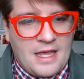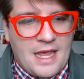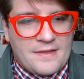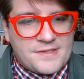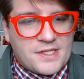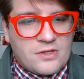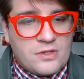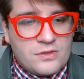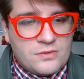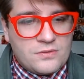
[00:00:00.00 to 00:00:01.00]
and this
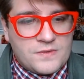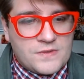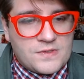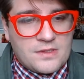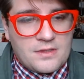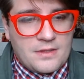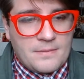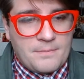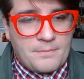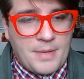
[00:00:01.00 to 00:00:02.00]
includes
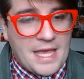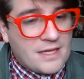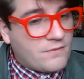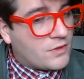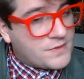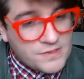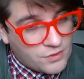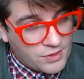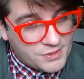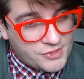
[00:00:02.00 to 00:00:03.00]
pagan versus
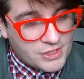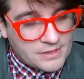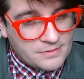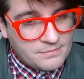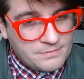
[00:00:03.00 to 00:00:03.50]
Christian,